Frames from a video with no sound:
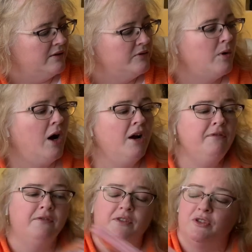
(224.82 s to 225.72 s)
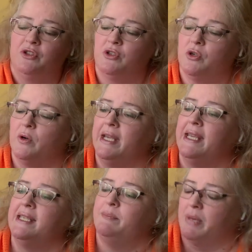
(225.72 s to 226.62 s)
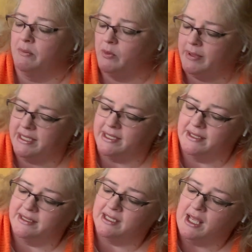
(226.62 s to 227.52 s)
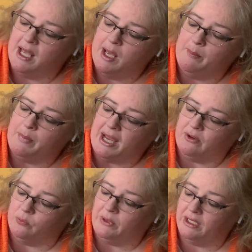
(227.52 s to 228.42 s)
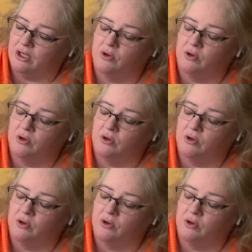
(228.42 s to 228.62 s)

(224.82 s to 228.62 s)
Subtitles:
So our first story is Bumblebee Dance by Rick